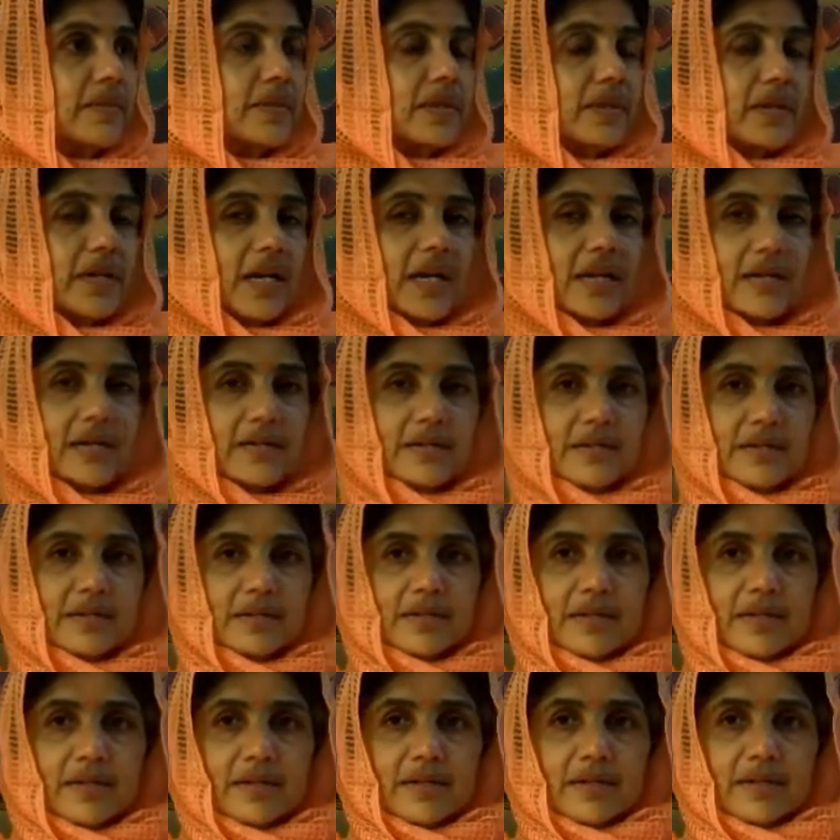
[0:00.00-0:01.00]
Correct?
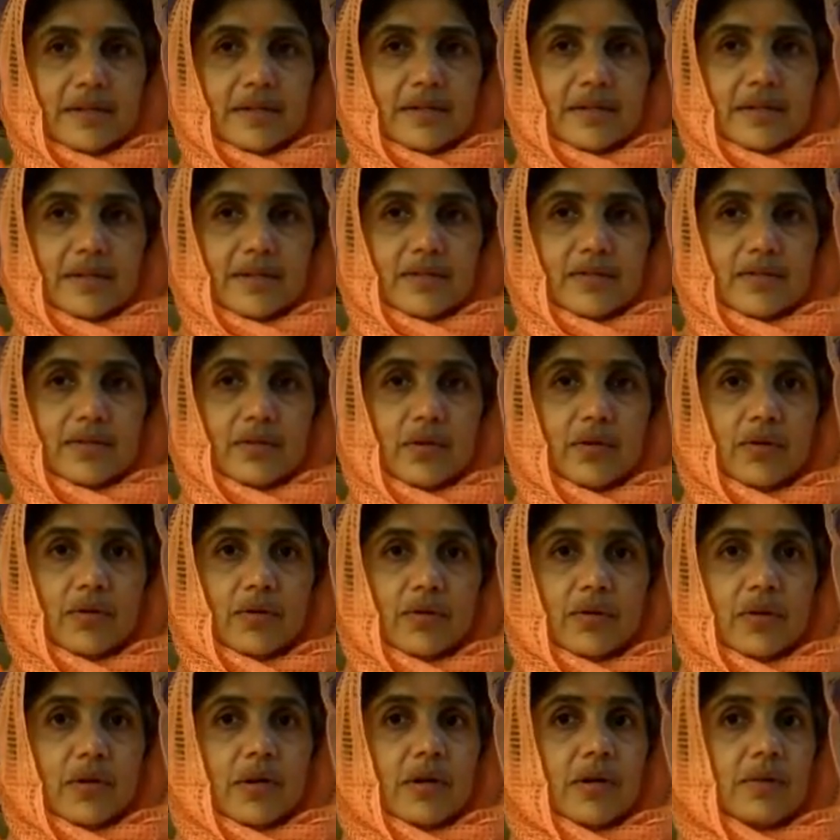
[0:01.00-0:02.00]
So,
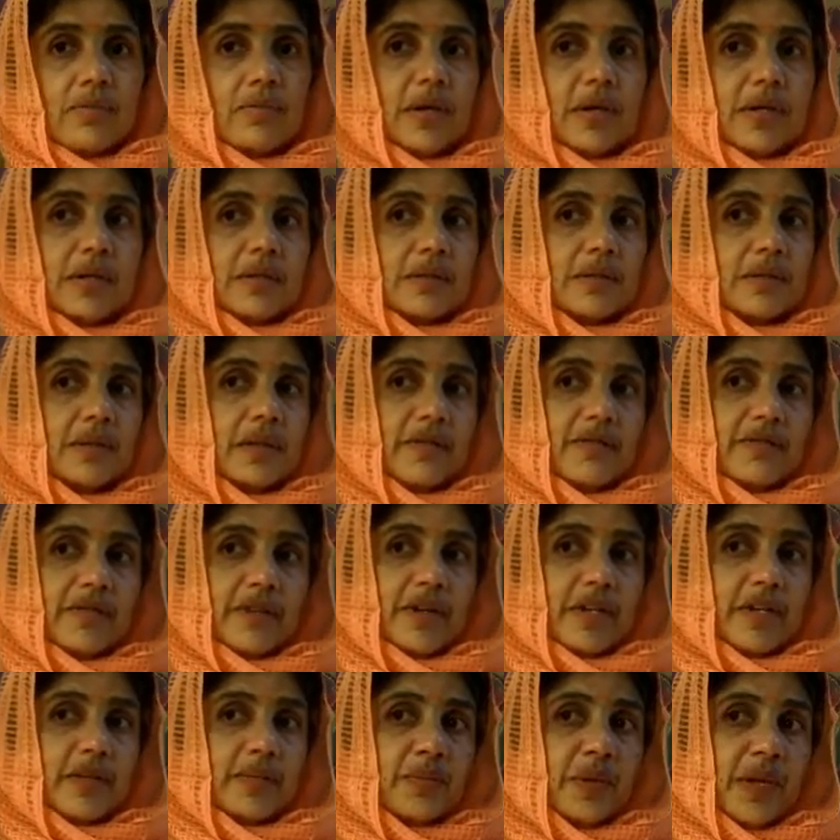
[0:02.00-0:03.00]
but if
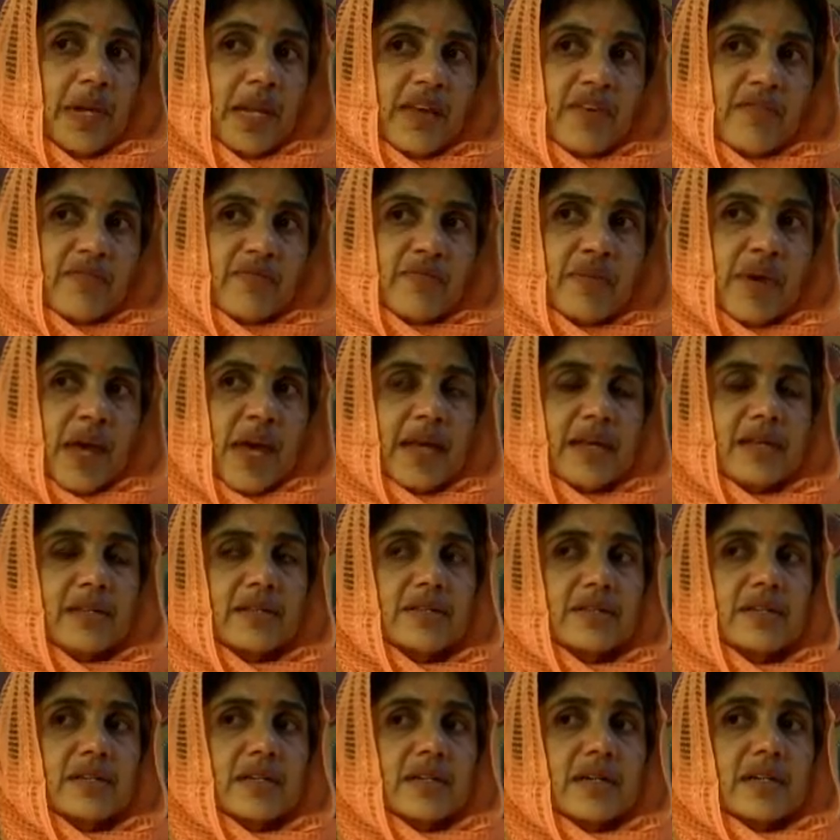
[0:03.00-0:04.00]
it's belief
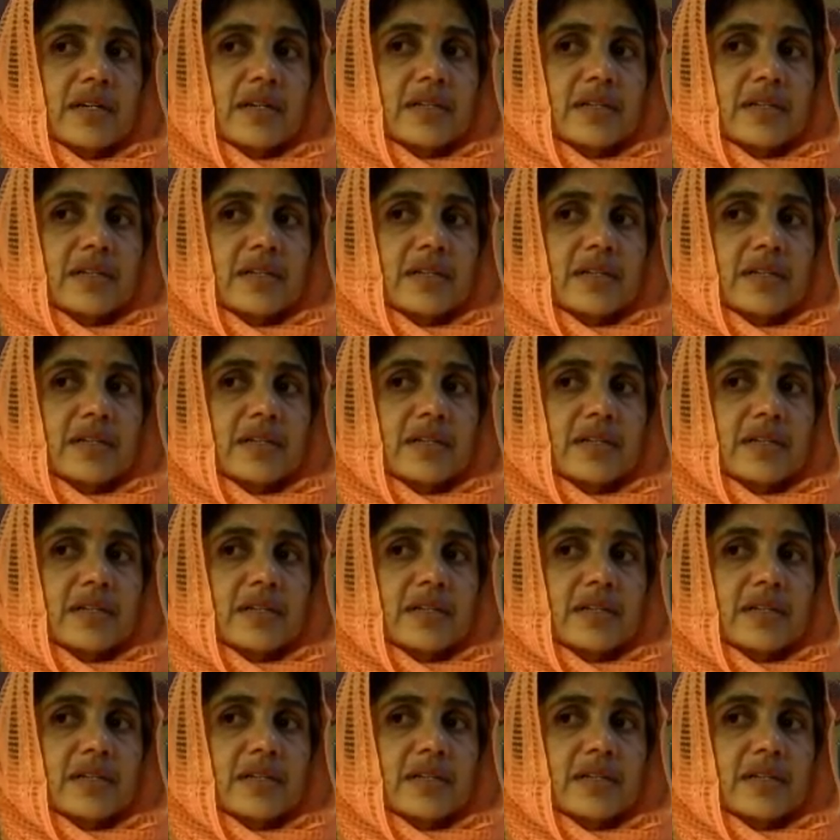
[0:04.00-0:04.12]
based,